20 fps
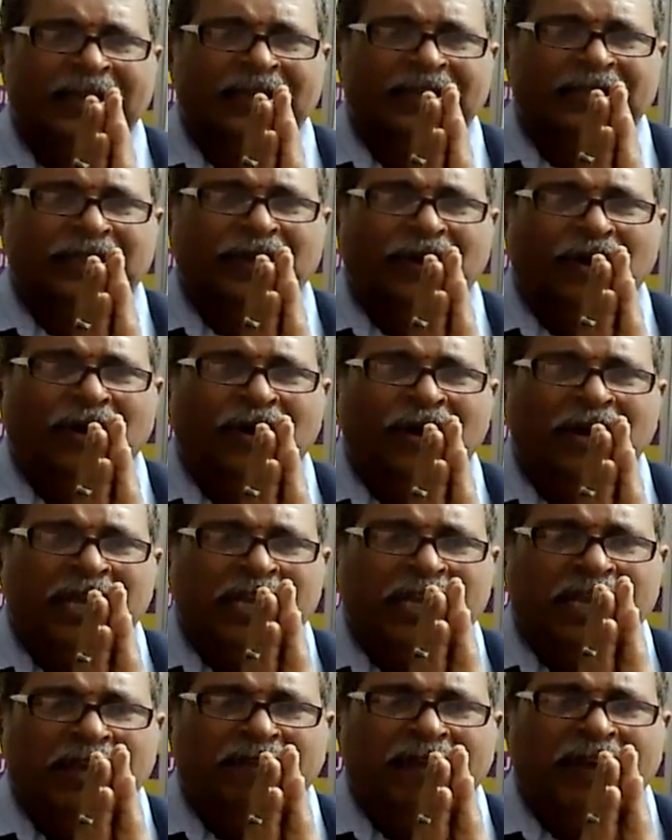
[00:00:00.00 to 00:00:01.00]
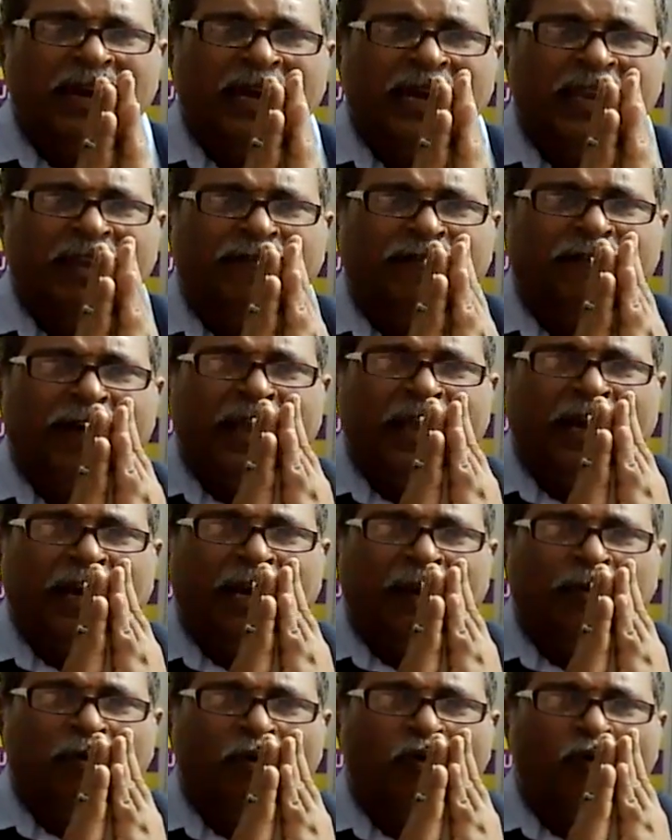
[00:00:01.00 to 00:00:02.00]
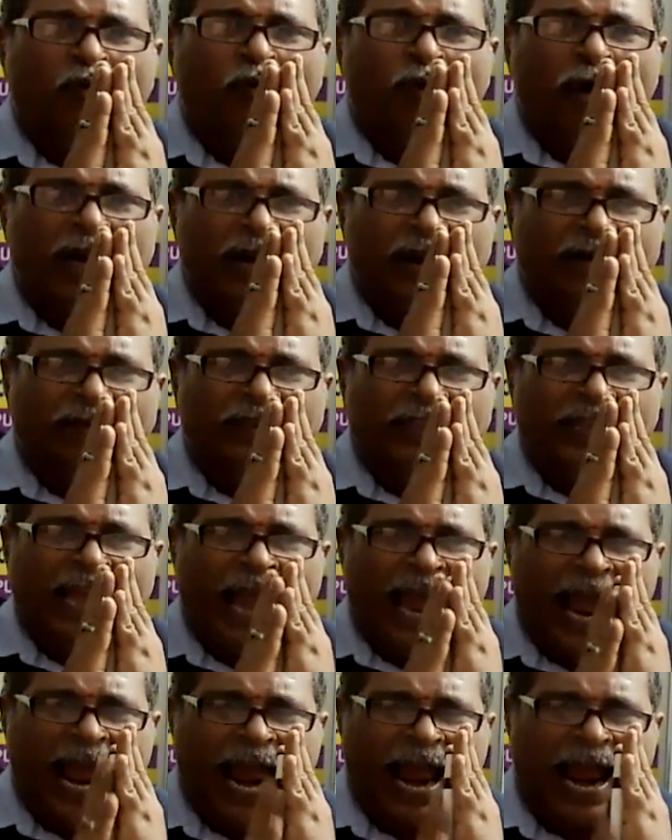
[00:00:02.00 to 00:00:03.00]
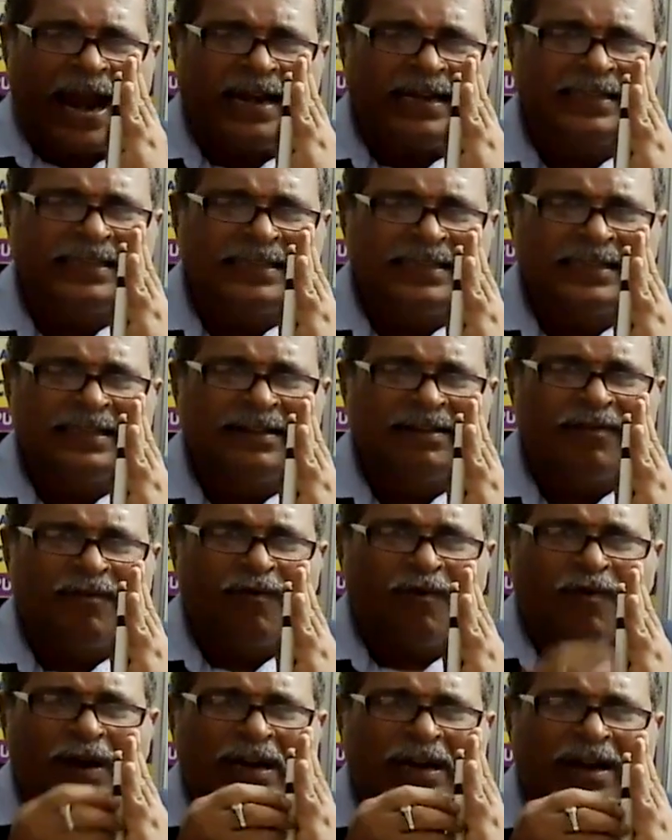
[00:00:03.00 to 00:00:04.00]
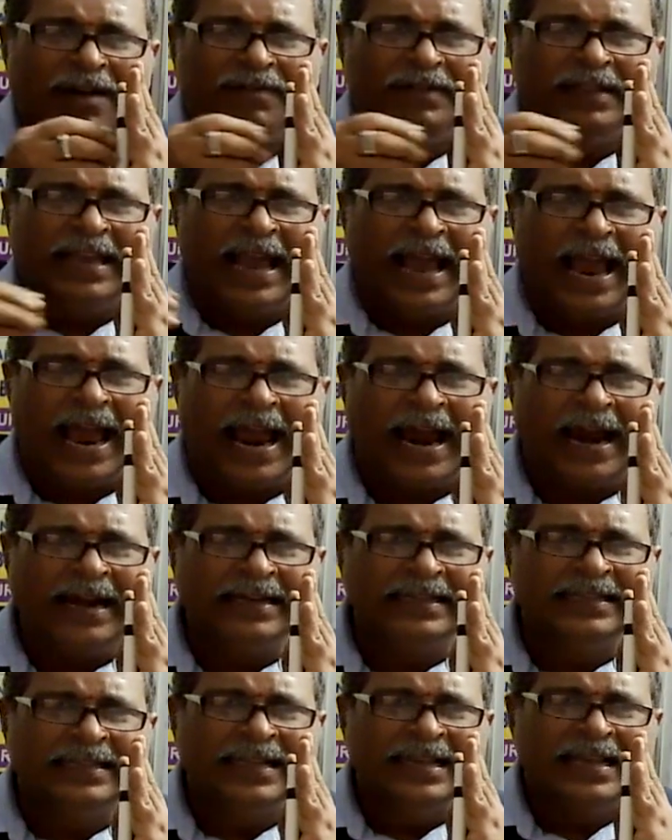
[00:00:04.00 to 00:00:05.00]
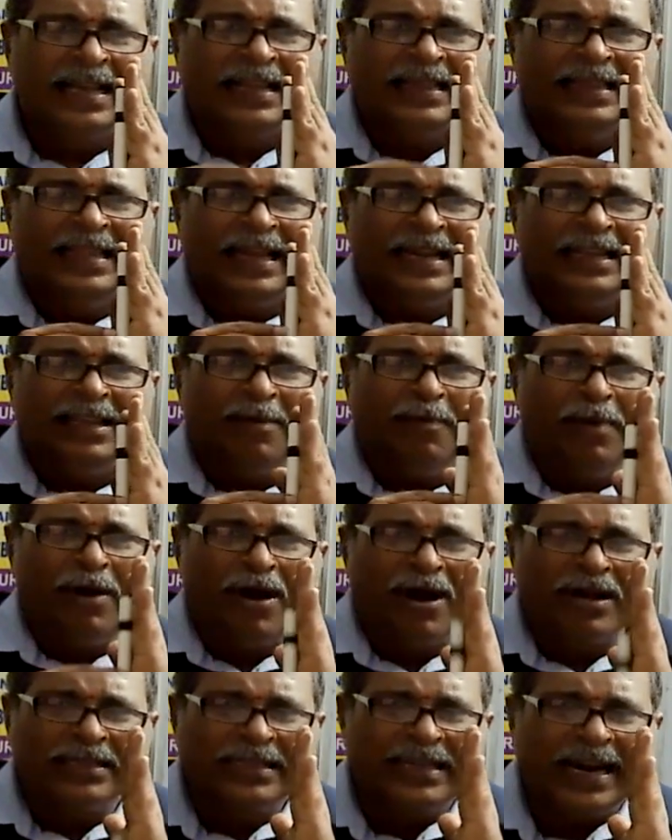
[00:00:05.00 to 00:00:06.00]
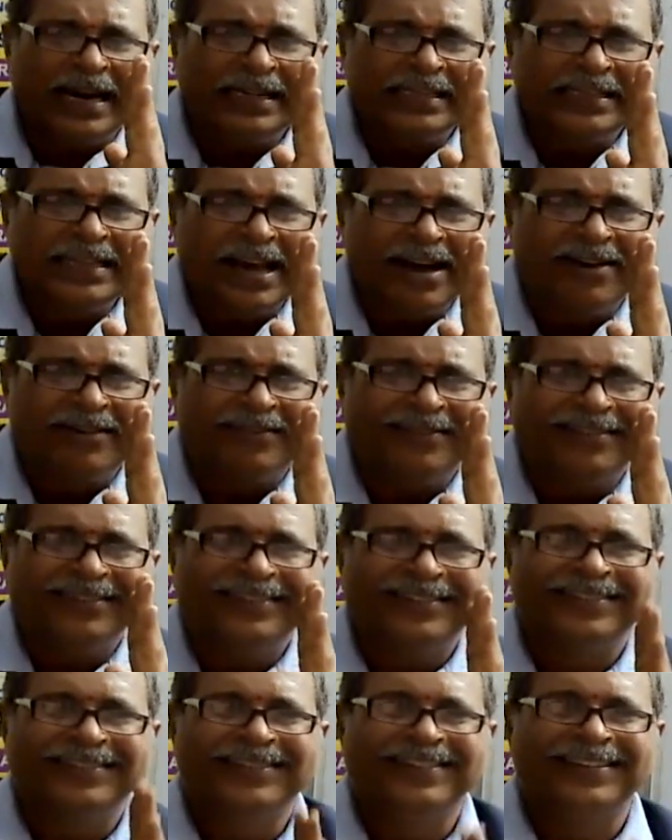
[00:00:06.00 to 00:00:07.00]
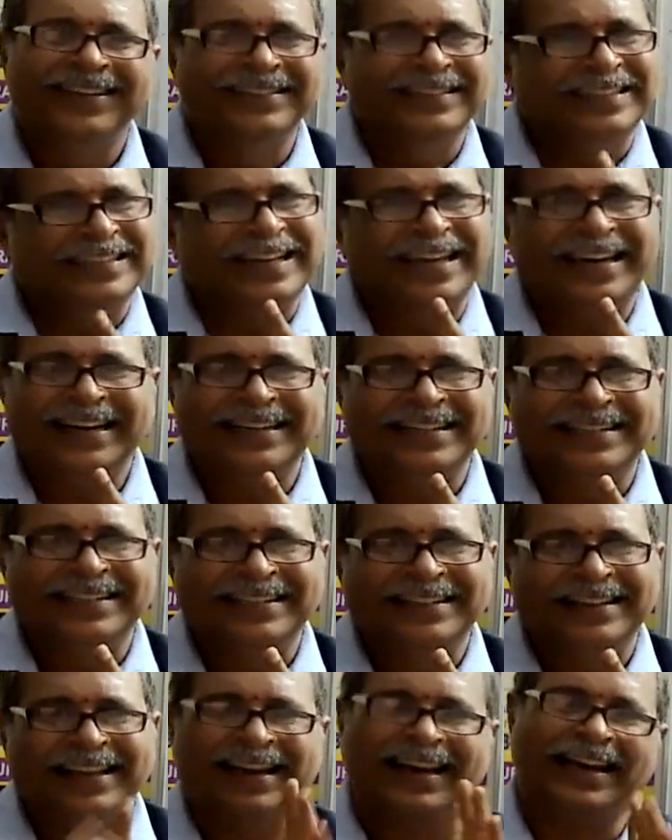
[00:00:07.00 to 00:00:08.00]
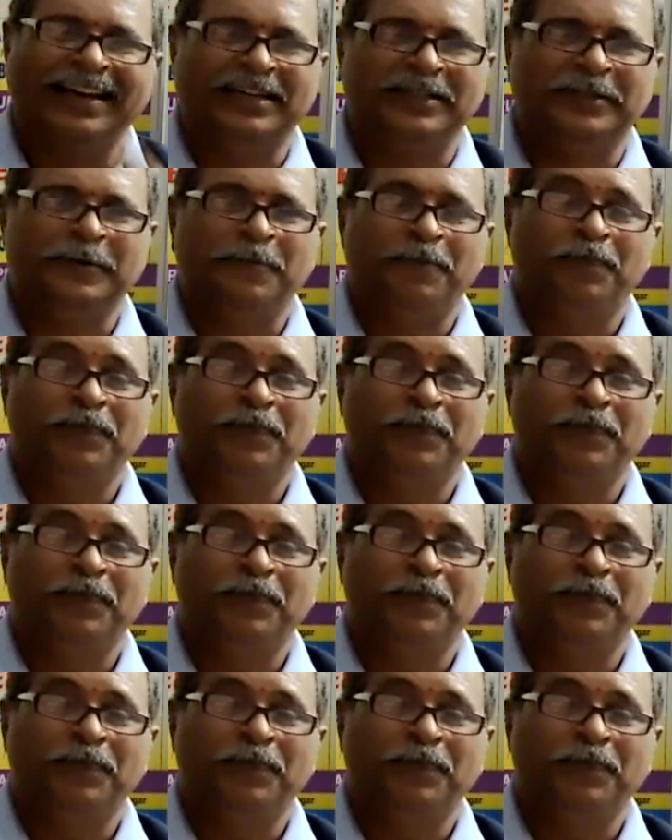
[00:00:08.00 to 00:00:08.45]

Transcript: So even if I remove one of the hands, then the block slides down. Is it correct? Right.